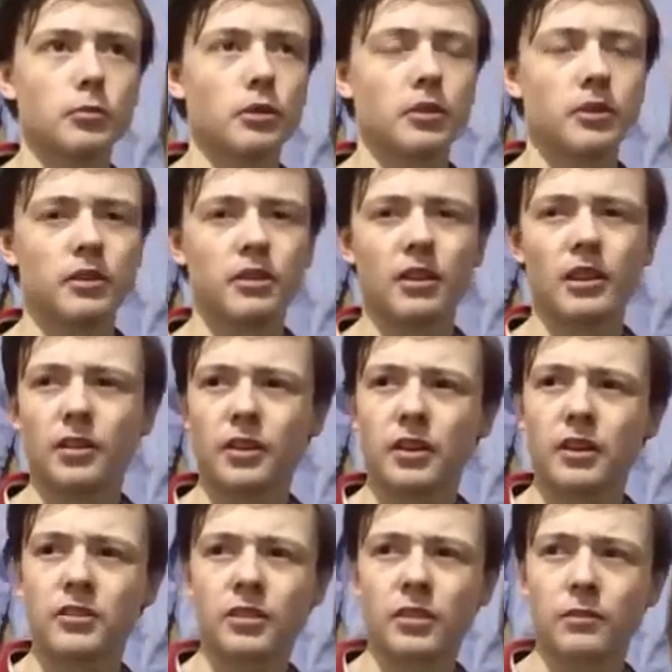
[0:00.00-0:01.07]
I think
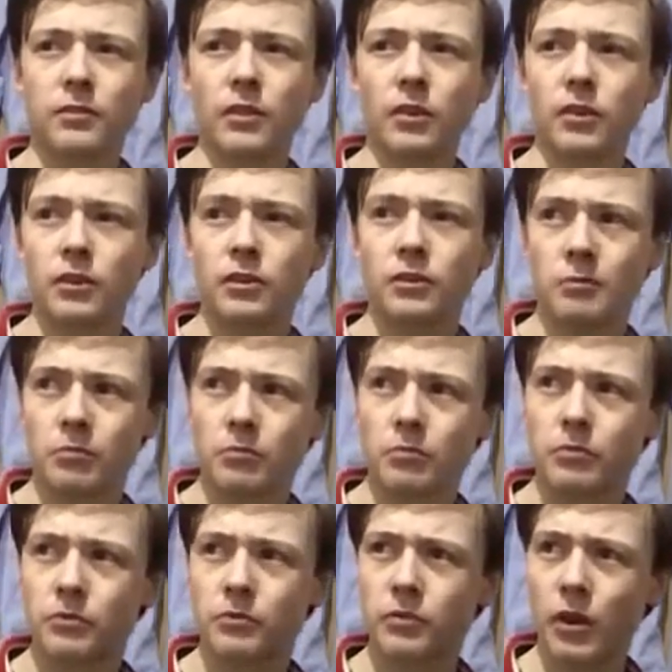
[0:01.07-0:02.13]
it's like
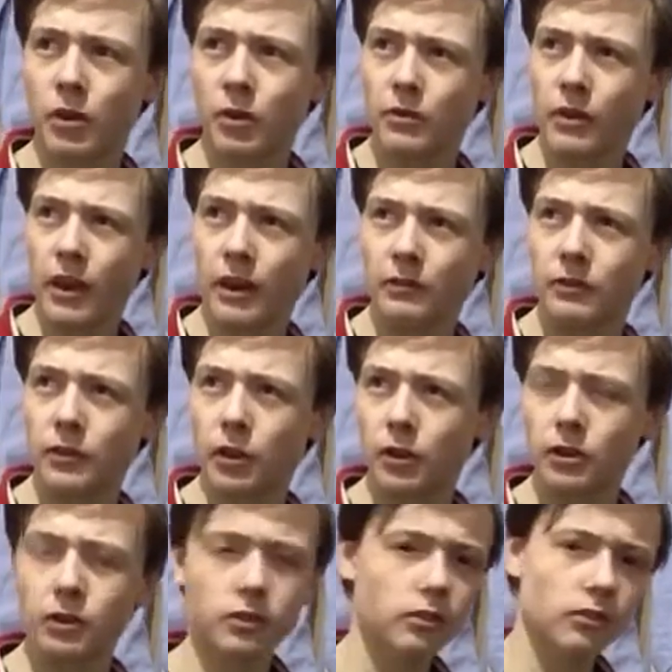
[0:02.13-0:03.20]

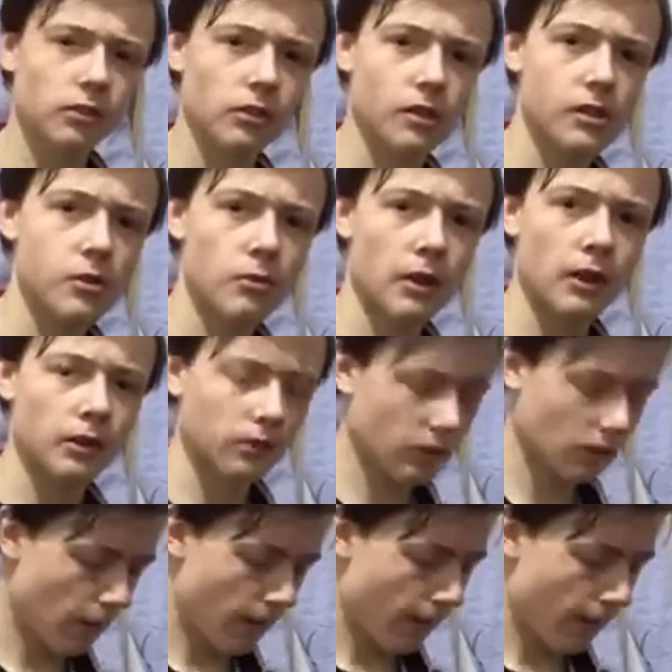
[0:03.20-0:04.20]
$45 in US.